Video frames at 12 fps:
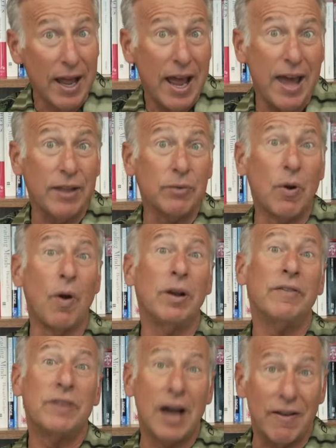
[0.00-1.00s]
And the role
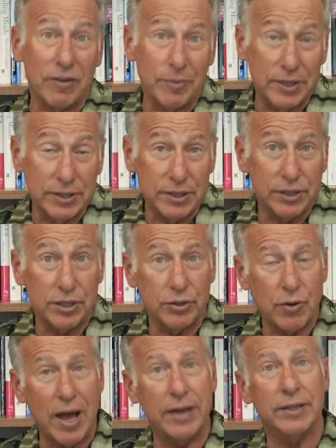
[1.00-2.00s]
of governments is to
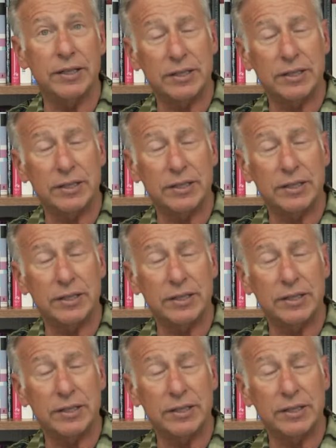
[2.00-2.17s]
try to